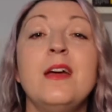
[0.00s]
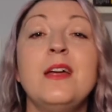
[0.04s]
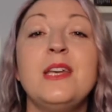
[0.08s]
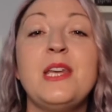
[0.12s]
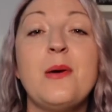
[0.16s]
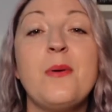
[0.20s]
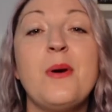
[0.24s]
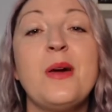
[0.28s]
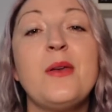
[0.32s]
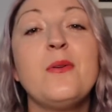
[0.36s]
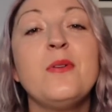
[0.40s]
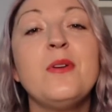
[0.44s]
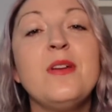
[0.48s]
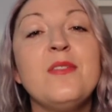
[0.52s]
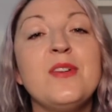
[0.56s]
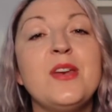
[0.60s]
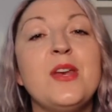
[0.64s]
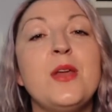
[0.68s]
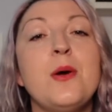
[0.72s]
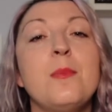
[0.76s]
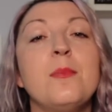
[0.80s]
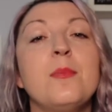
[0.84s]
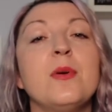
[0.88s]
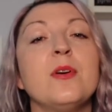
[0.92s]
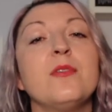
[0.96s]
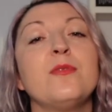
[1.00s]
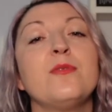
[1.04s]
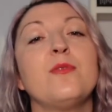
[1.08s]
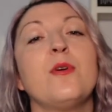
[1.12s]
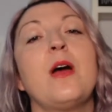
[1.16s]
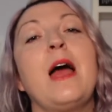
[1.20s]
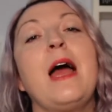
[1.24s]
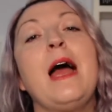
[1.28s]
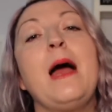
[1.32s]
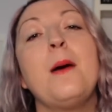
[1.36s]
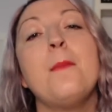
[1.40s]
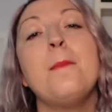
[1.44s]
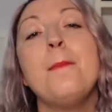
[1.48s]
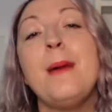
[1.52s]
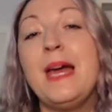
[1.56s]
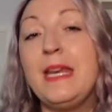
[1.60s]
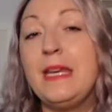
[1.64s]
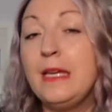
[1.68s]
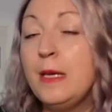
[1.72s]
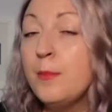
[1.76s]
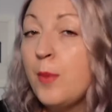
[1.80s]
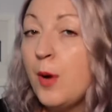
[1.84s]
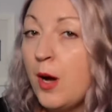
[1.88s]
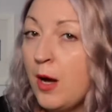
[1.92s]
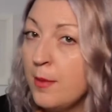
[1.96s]
Now, I don't have a number for how
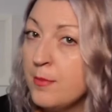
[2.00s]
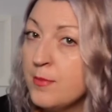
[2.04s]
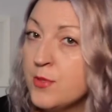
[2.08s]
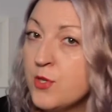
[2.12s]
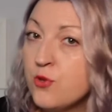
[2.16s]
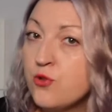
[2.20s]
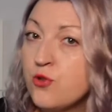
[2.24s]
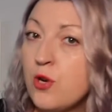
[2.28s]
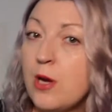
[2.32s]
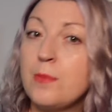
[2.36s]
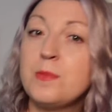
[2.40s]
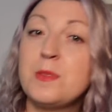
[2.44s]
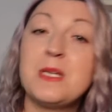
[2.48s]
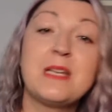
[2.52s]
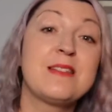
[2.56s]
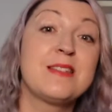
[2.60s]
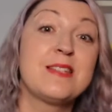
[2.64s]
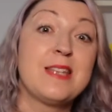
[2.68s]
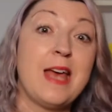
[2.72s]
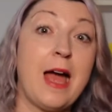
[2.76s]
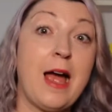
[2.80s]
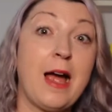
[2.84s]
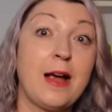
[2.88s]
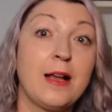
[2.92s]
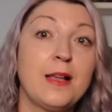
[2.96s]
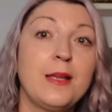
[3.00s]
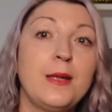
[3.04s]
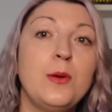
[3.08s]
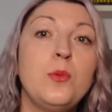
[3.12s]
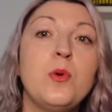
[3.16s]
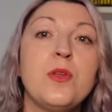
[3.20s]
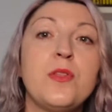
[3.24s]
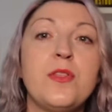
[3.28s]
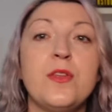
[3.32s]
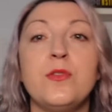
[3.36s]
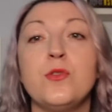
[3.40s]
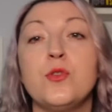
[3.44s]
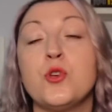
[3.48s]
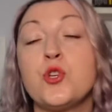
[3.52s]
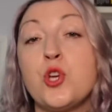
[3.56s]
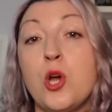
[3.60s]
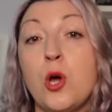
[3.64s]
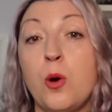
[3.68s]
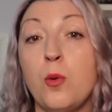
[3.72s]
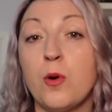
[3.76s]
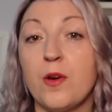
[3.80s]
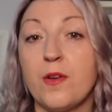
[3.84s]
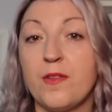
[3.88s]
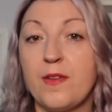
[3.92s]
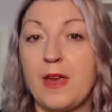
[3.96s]
many bombs are dropped exactly within the
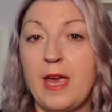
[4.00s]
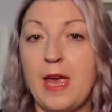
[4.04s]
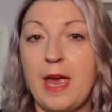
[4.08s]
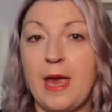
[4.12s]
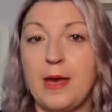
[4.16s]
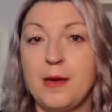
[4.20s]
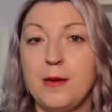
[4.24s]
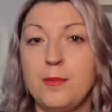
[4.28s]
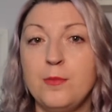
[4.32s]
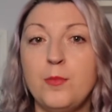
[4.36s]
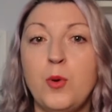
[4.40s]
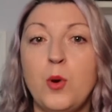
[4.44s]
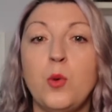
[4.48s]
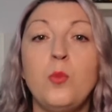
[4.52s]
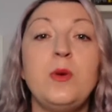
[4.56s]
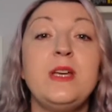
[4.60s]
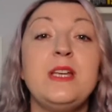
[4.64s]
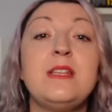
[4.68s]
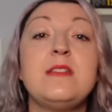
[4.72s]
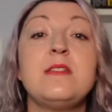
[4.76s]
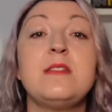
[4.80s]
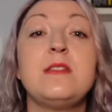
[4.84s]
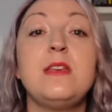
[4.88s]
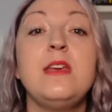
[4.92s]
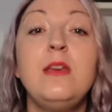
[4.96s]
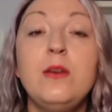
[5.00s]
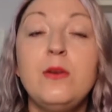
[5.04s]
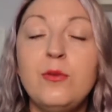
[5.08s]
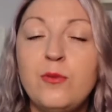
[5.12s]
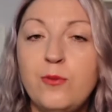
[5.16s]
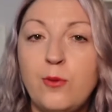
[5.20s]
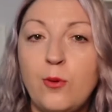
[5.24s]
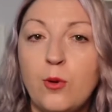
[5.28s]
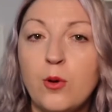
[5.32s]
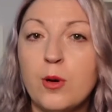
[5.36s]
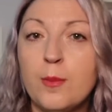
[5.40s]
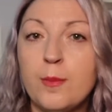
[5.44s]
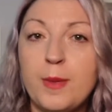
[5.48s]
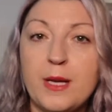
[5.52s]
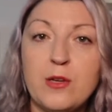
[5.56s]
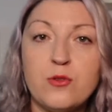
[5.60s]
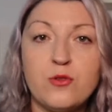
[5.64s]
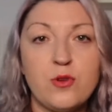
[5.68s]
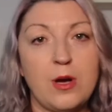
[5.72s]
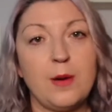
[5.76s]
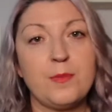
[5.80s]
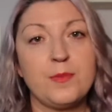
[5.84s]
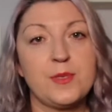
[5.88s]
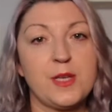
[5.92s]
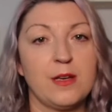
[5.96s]
show or the game, but we see 4 being
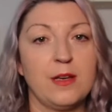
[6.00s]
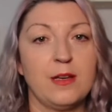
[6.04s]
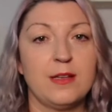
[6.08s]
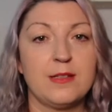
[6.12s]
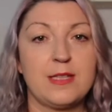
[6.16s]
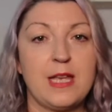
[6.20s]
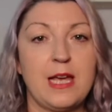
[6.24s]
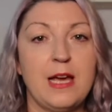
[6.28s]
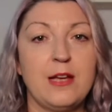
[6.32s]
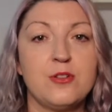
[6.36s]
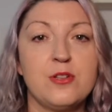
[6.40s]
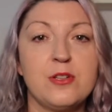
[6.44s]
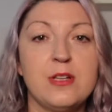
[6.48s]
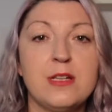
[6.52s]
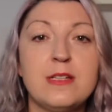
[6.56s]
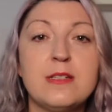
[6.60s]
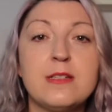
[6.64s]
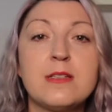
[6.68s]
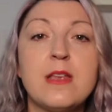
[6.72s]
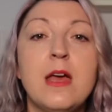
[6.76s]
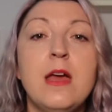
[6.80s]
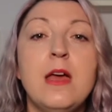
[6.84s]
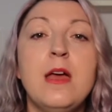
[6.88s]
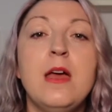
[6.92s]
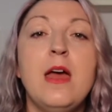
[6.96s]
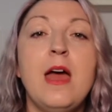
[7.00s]
dropped on Los Angeles.